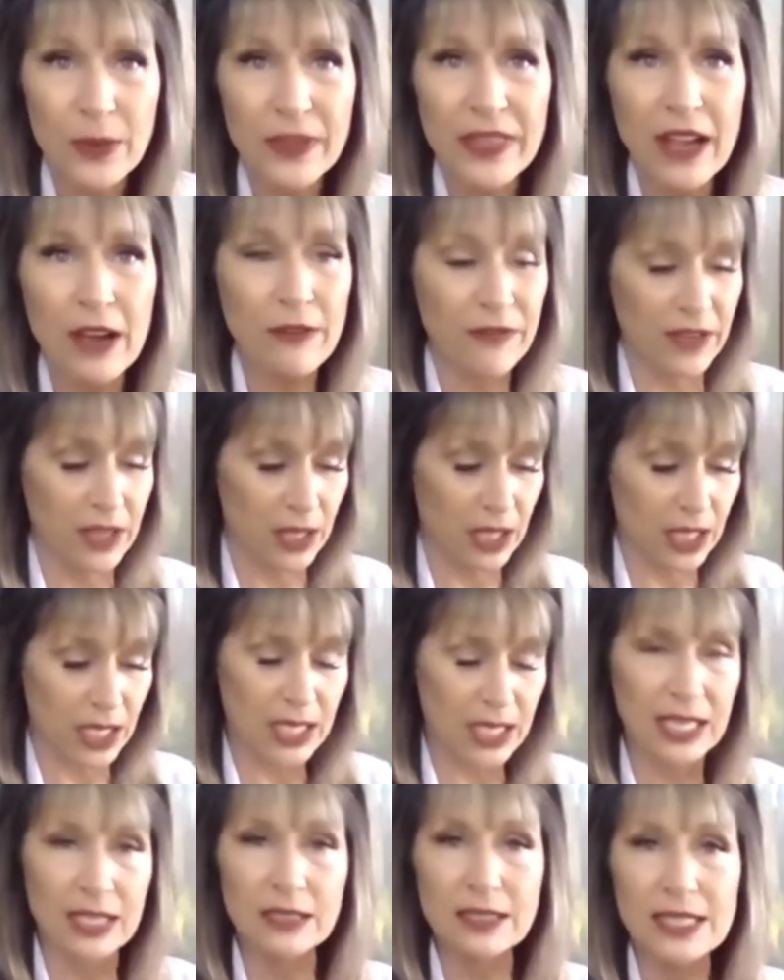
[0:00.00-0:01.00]
without
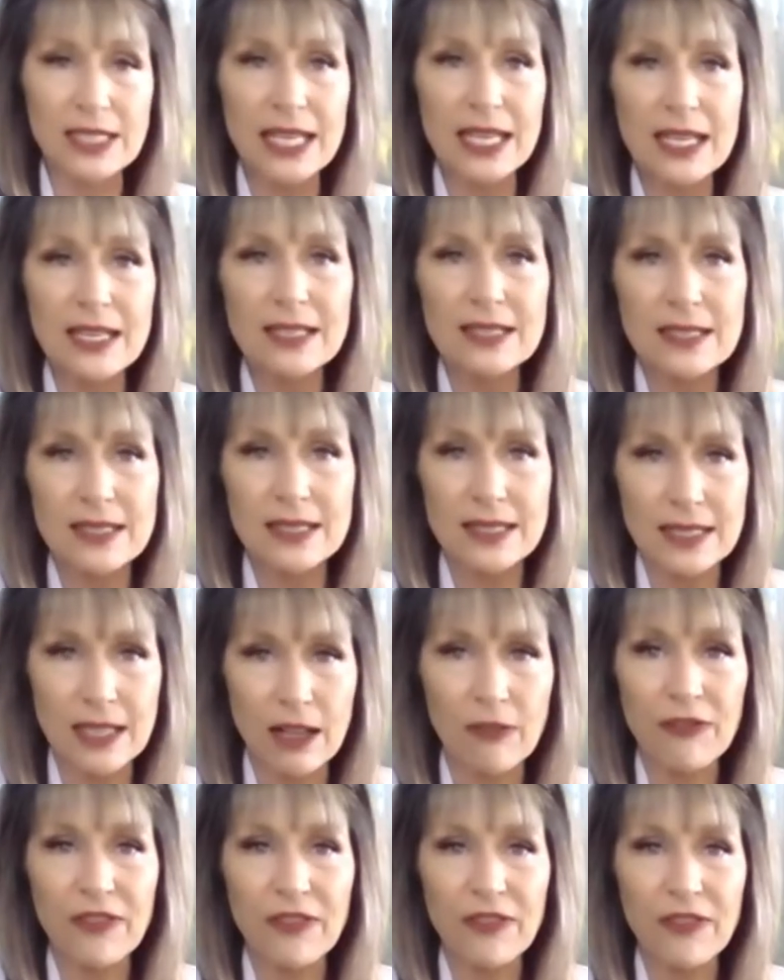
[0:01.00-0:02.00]
feeling guilty,
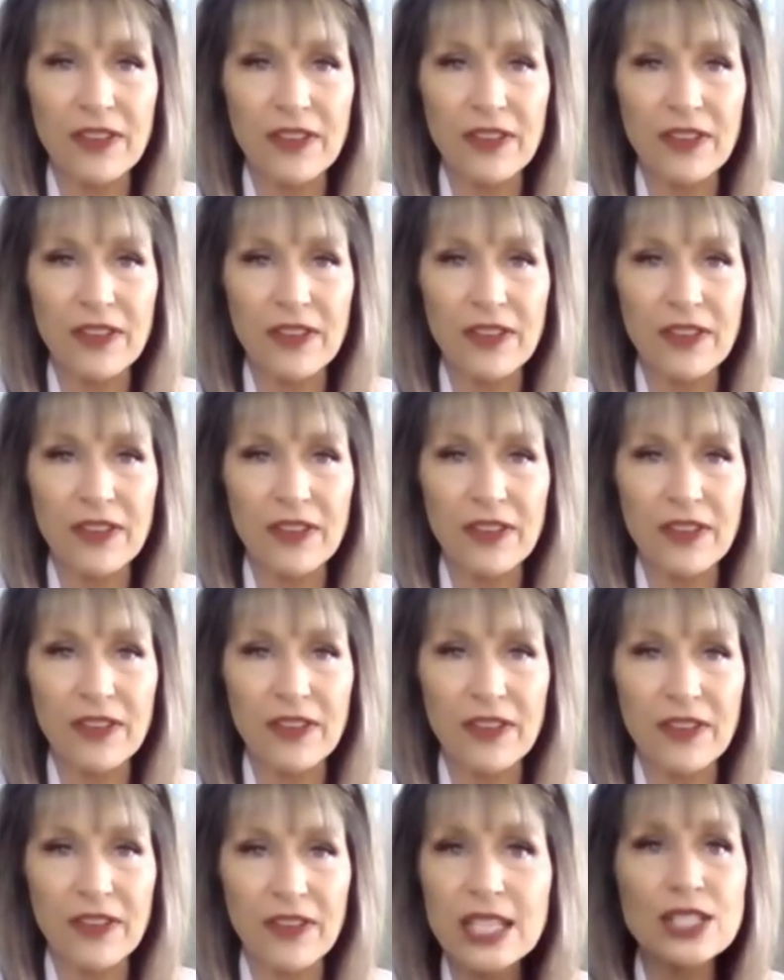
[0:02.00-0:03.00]
selfish,
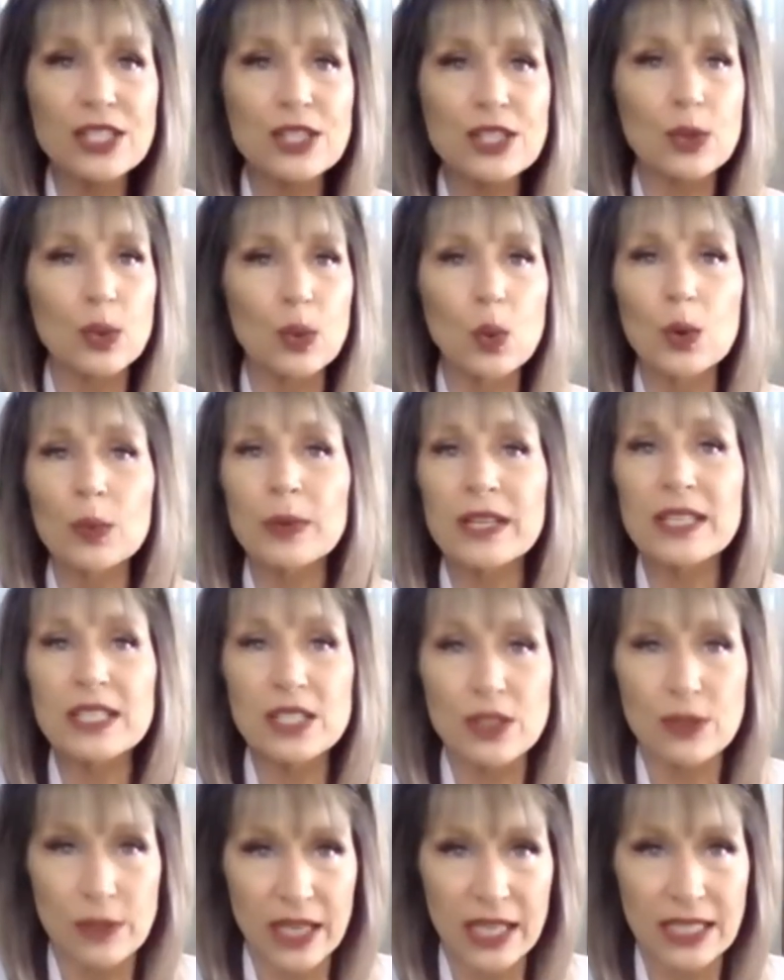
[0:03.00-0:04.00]
punished, or
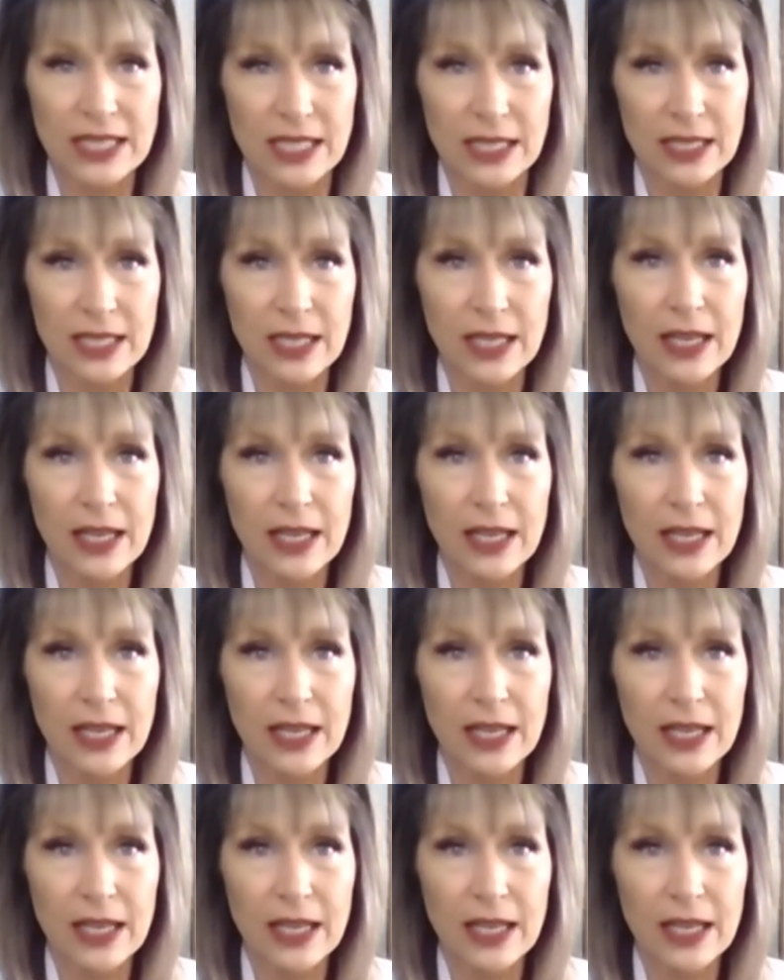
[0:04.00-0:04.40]
restricted.